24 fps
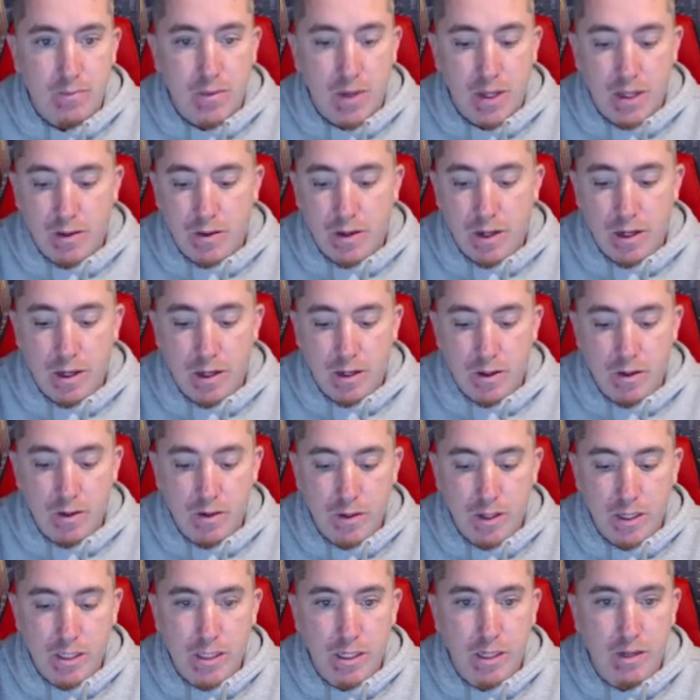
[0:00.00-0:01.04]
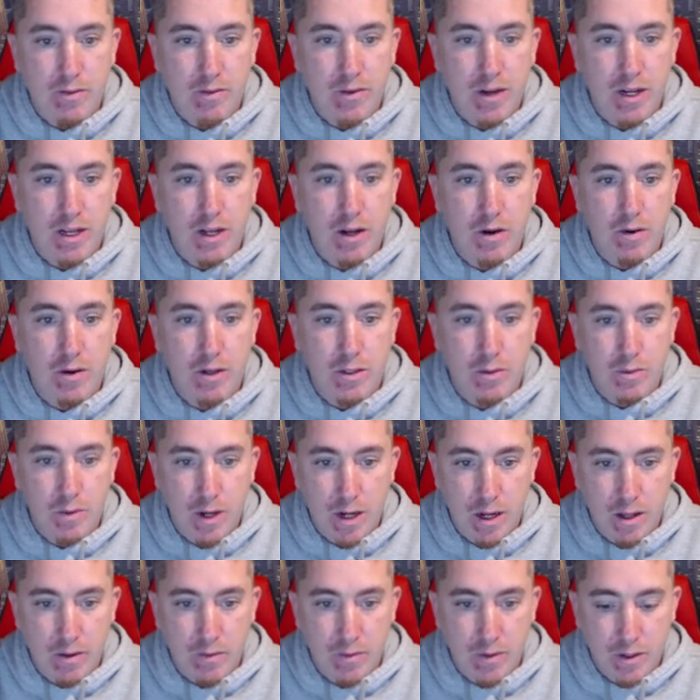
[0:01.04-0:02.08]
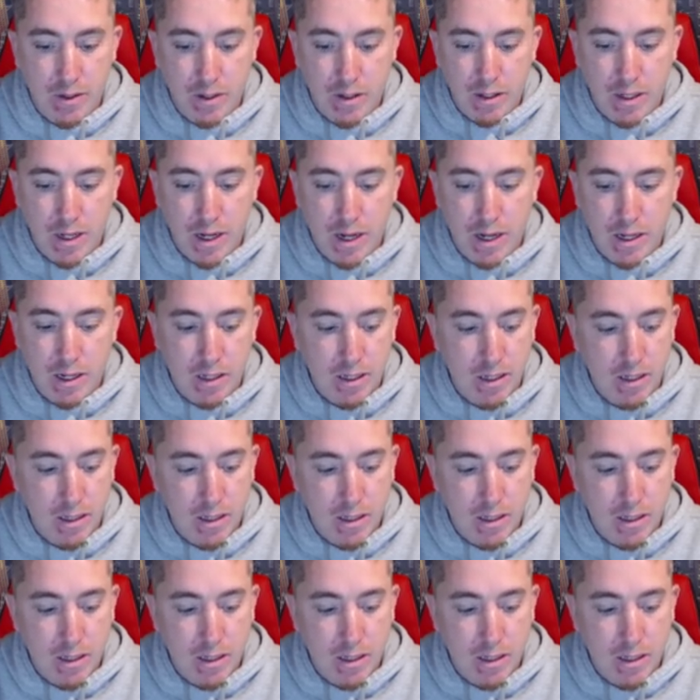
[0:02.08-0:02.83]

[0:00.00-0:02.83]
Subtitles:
And you can include this in a video as well if you would like.